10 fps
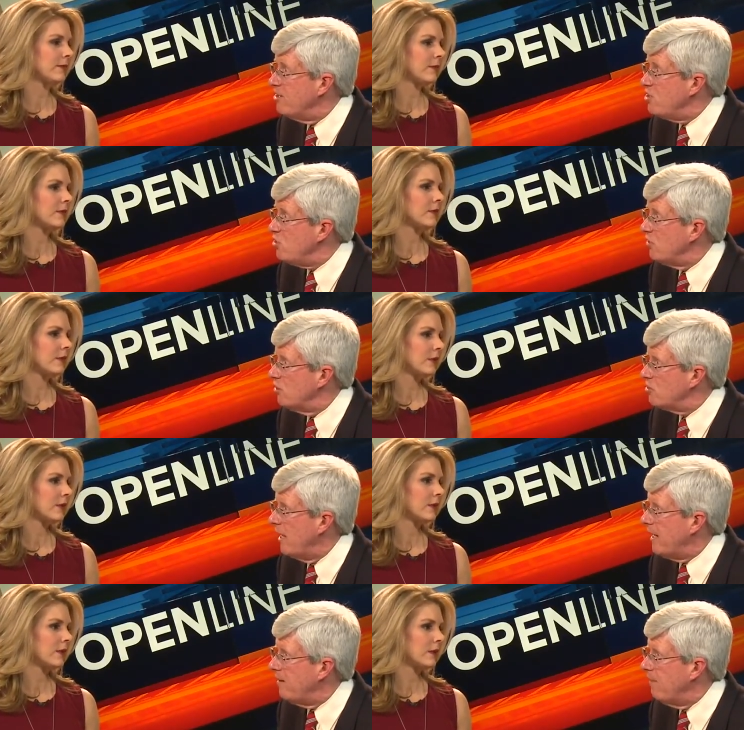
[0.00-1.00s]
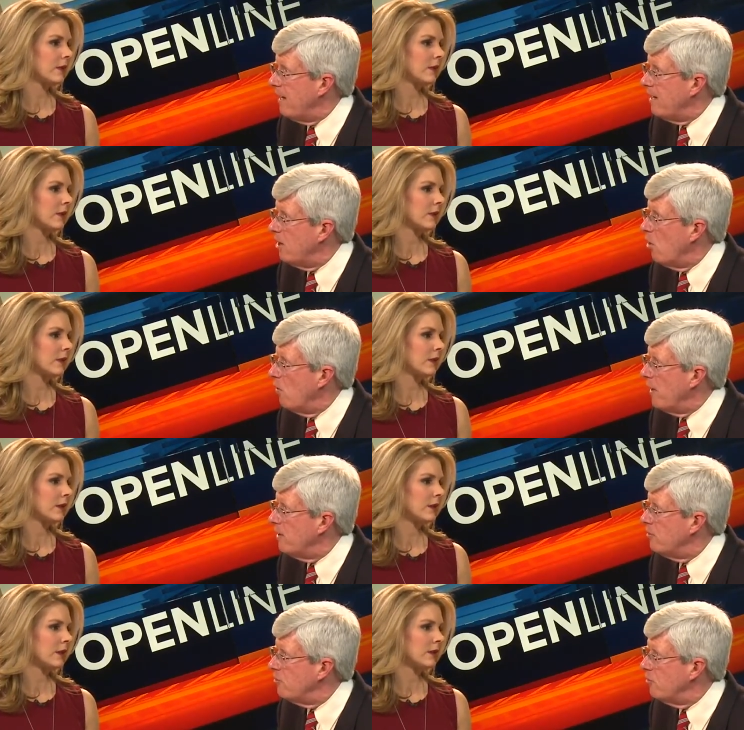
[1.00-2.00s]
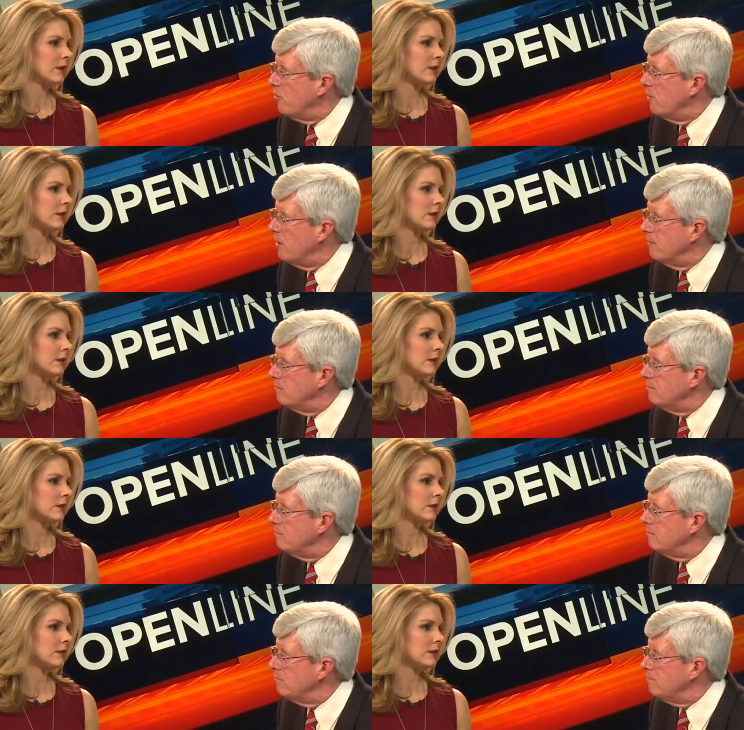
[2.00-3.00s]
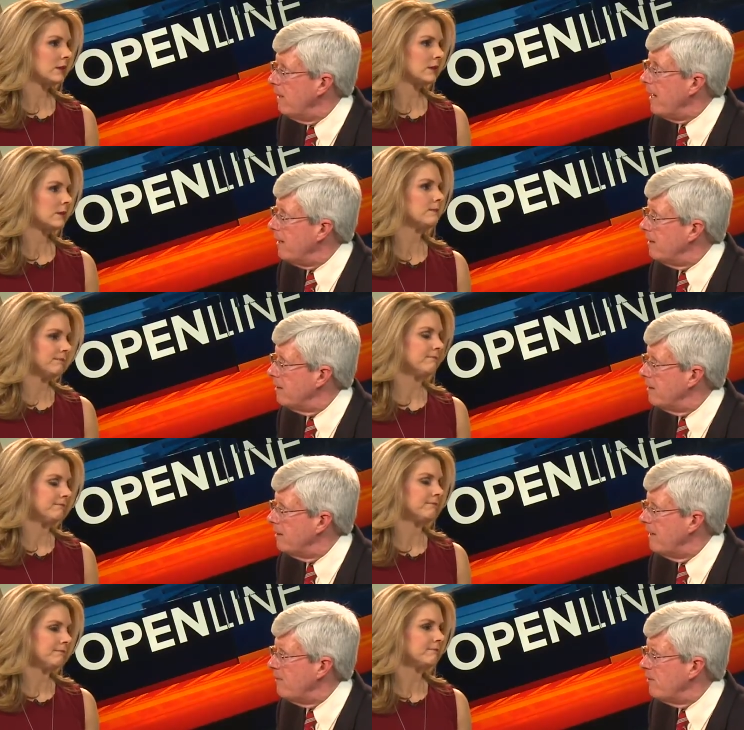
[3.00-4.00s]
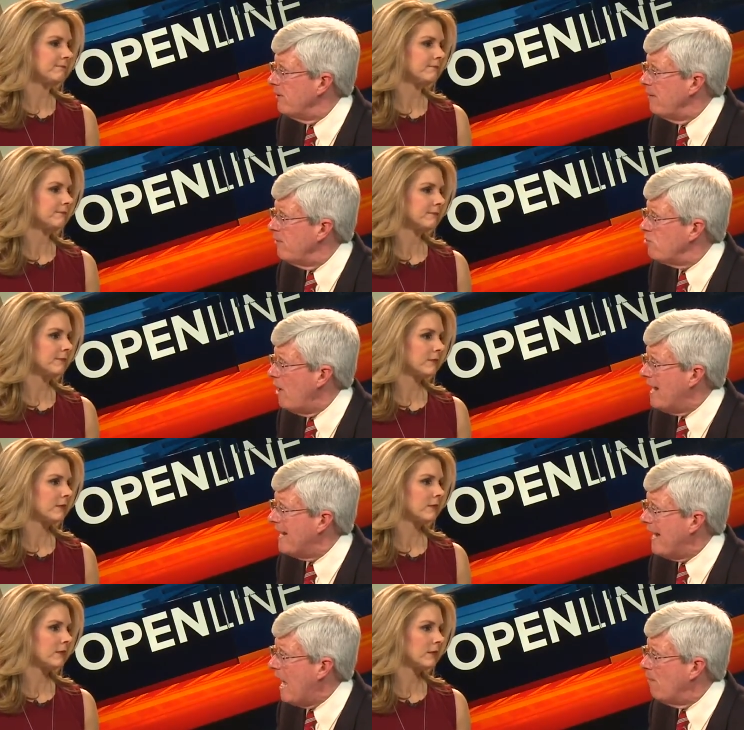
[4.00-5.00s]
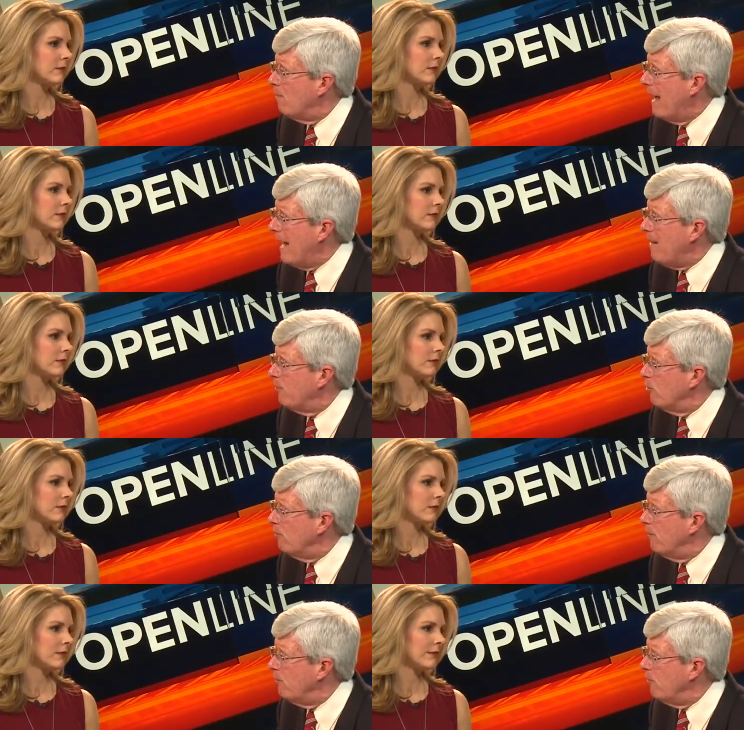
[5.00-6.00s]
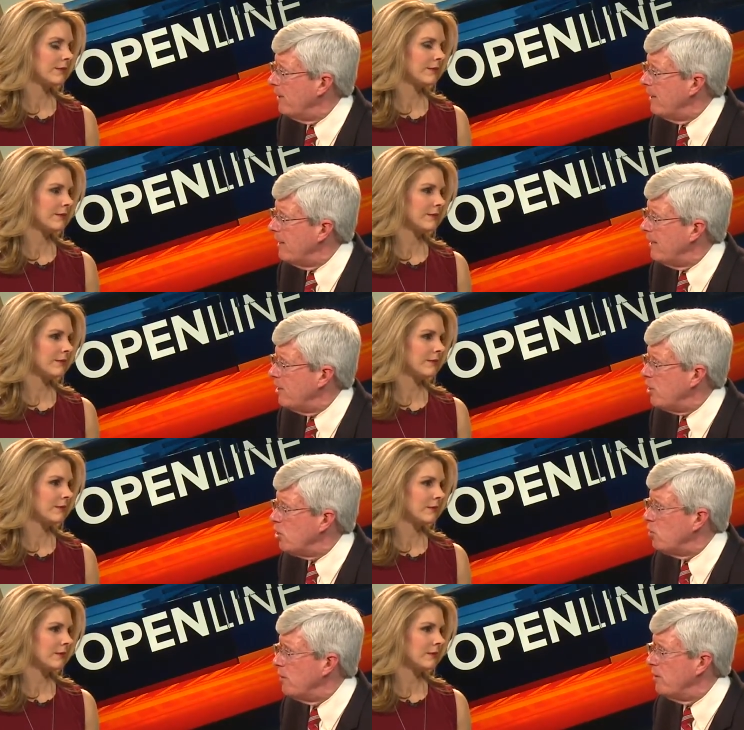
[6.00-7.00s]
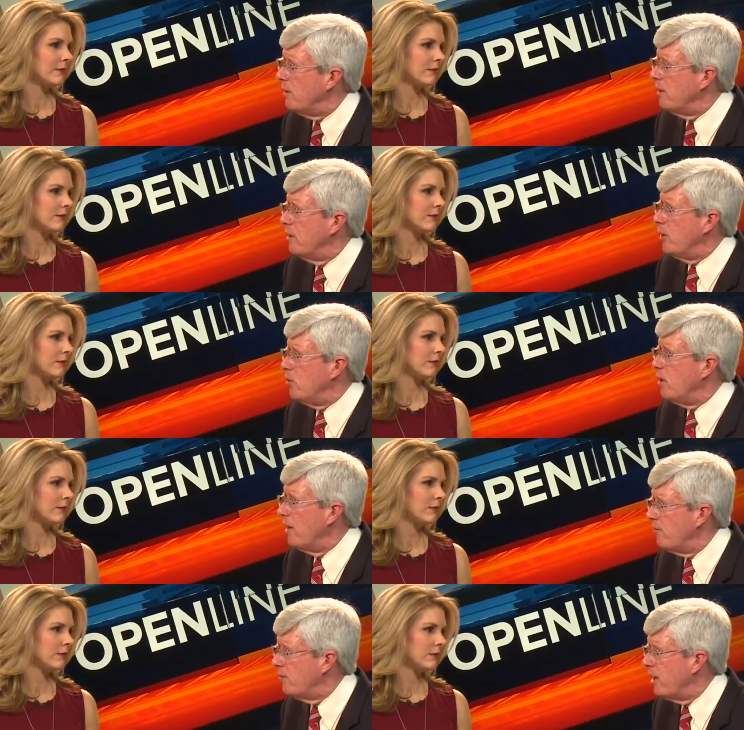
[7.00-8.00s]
Speaker 1: this year. It looks like it may go into uh, May they've been they've been trying to get out by April, but really in a year when a new governor